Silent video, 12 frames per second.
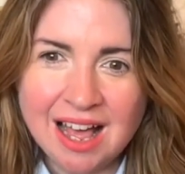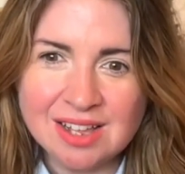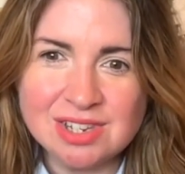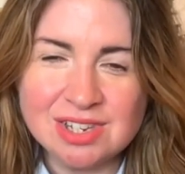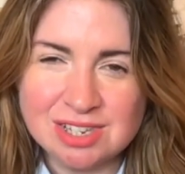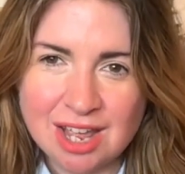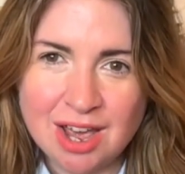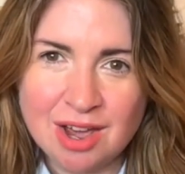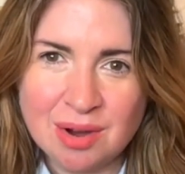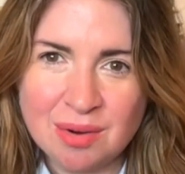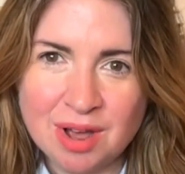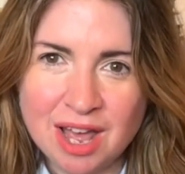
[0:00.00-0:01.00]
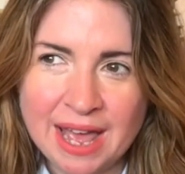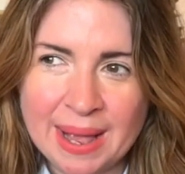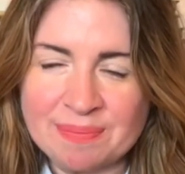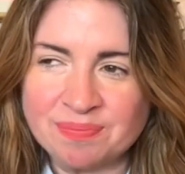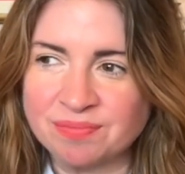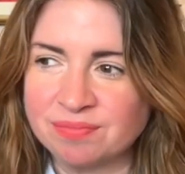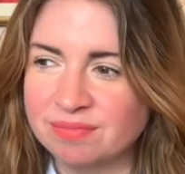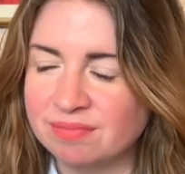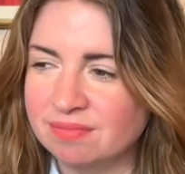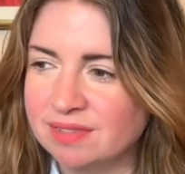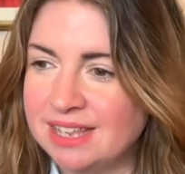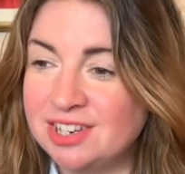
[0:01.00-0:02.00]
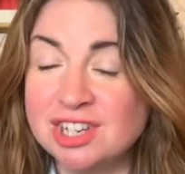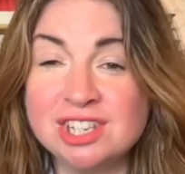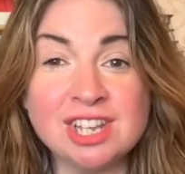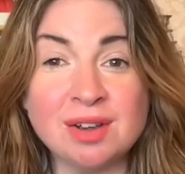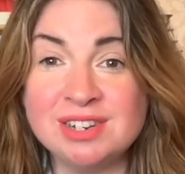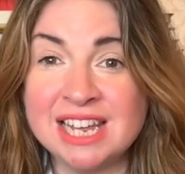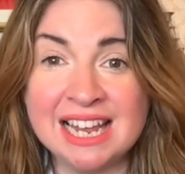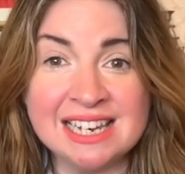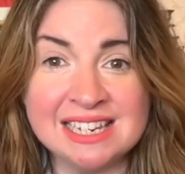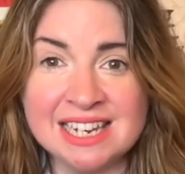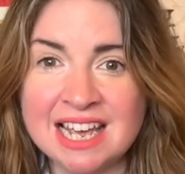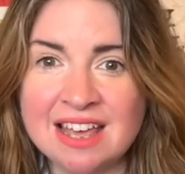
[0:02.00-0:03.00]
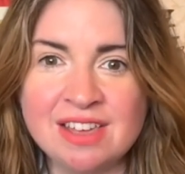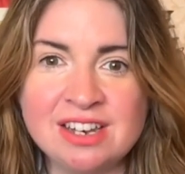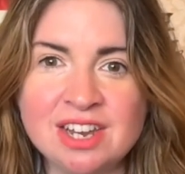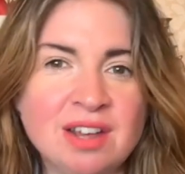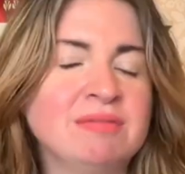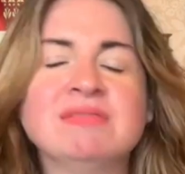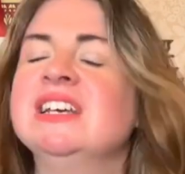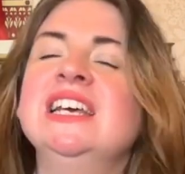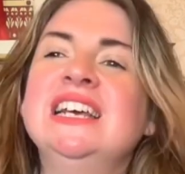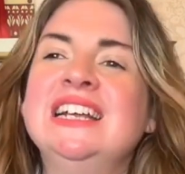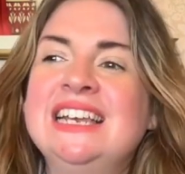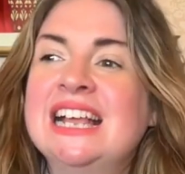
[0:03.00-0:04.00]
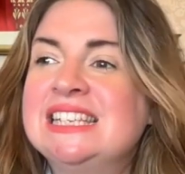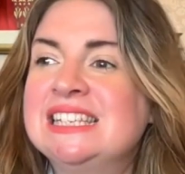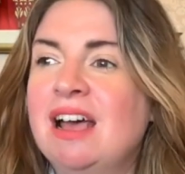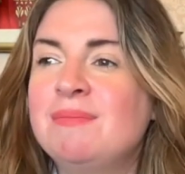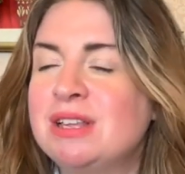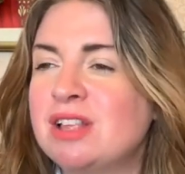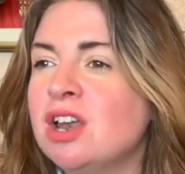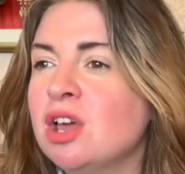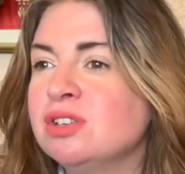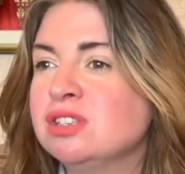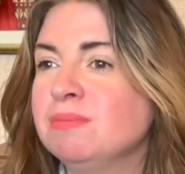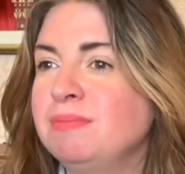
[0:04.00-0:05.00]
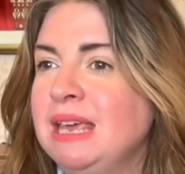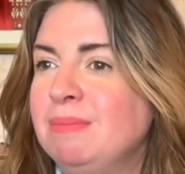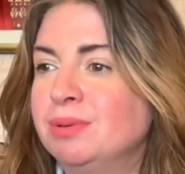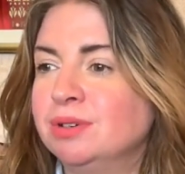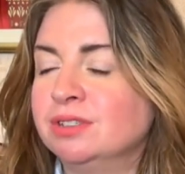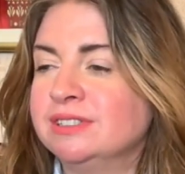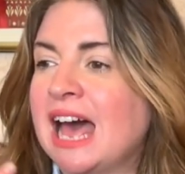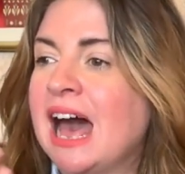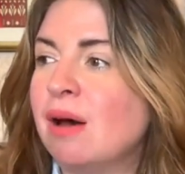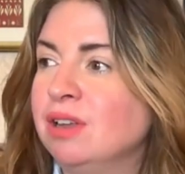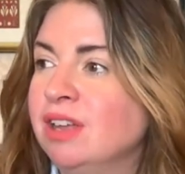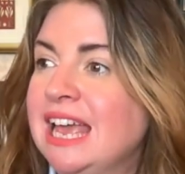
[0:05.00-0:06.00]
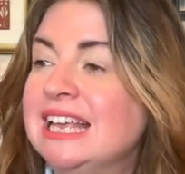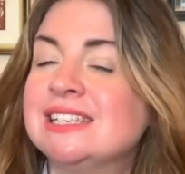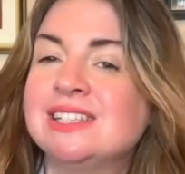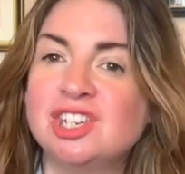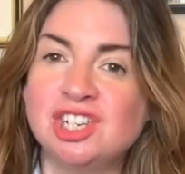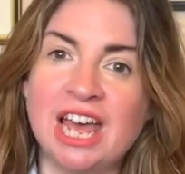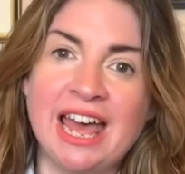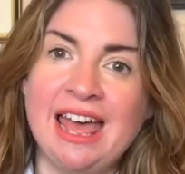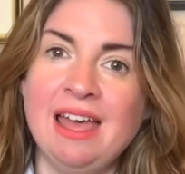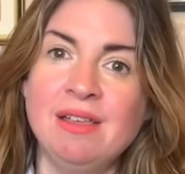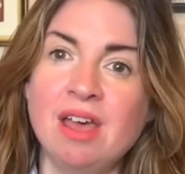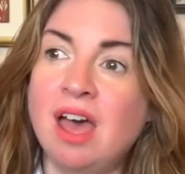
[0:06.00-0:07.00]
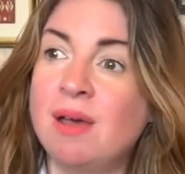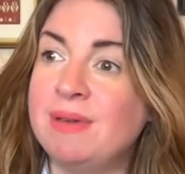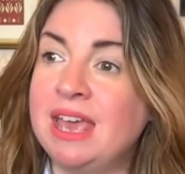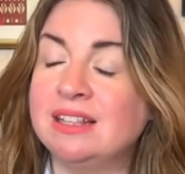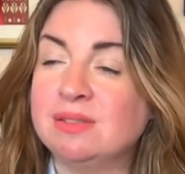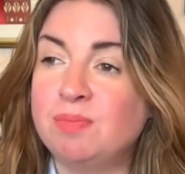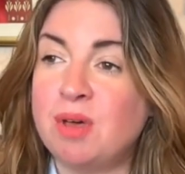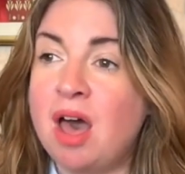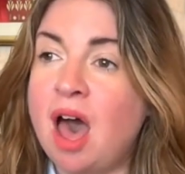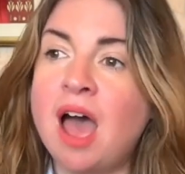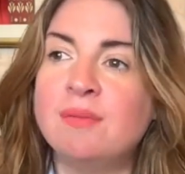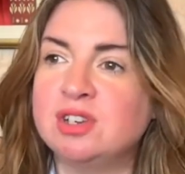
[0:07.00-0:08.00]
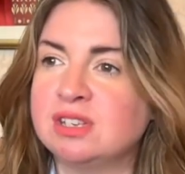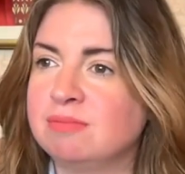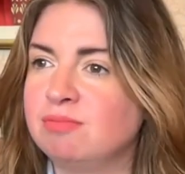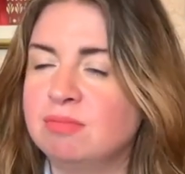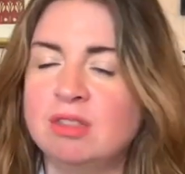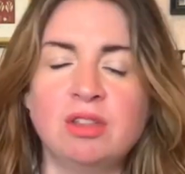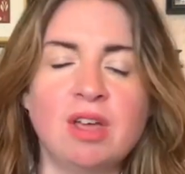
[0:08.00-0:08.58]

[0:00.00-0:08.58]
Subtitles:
are so they're just so tender, and they don't necessarily, I mean, I know some people's outlet is to share. I'm just